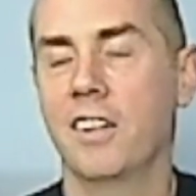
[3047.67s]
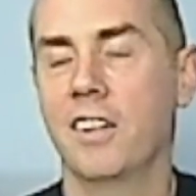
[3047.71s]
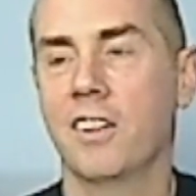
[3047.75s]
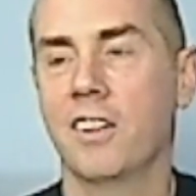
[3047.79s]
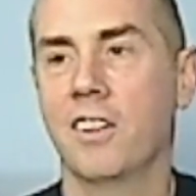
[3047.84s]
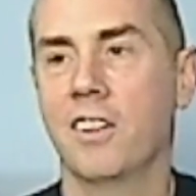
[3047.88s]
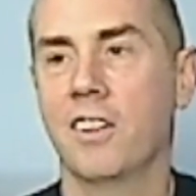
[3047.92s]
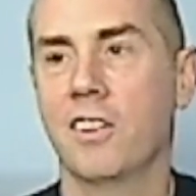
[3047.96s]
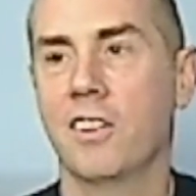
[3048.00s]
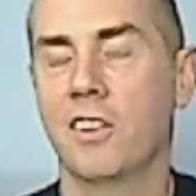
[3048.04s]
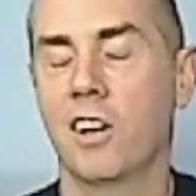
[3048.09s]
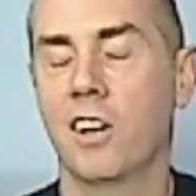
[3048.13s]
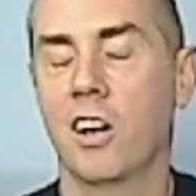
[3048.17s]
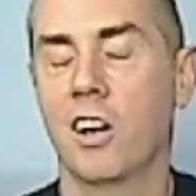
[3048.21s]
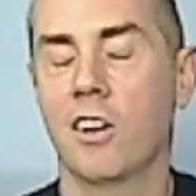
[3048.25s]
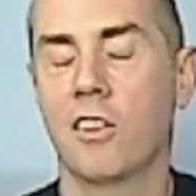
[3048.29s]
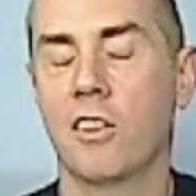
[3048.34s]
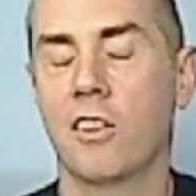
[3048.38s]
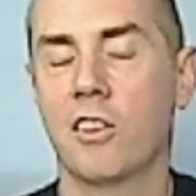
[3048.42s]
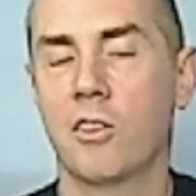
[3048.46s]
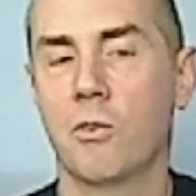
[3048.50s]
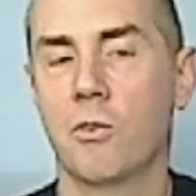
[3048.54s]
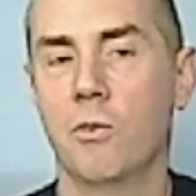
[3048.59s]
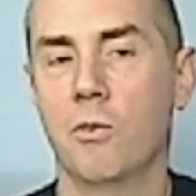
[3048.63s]
there are
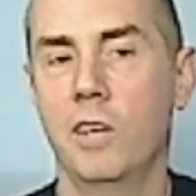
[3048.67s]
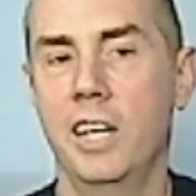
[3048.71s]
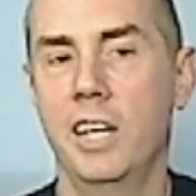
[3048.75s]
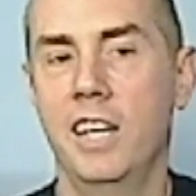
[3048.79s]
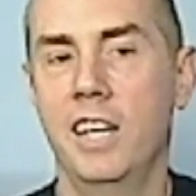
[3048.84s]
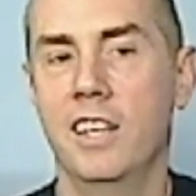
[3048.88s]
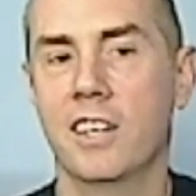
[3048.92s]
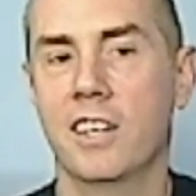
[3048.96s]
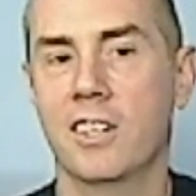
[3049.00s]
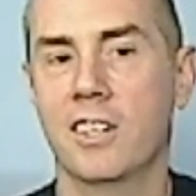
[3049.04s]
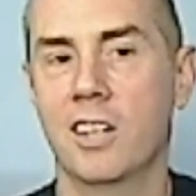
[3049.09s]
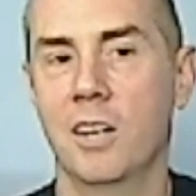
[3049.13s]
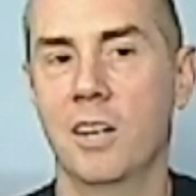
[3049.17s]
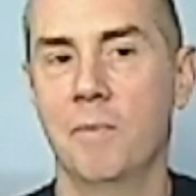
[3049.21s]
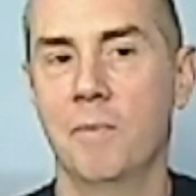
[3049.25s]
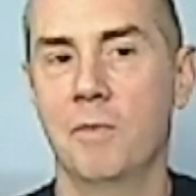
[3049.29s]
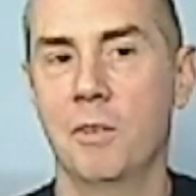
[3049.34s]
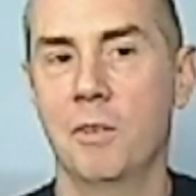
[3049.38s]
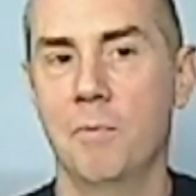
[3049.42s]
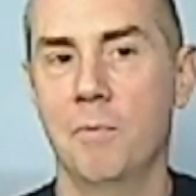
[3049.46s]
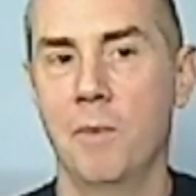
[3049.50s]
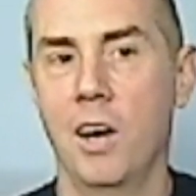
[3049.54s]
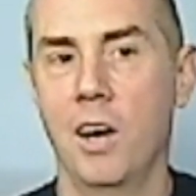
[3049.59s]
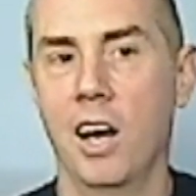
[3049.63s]
three that come to
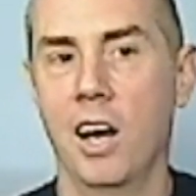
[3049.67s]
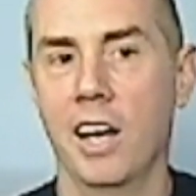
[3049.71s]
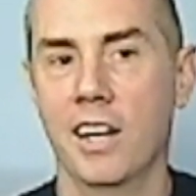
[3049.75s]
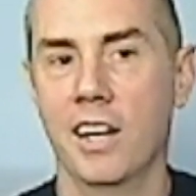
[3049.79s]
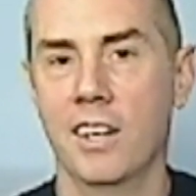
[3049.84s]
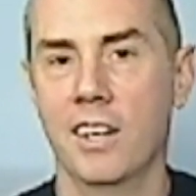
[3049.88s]
mind.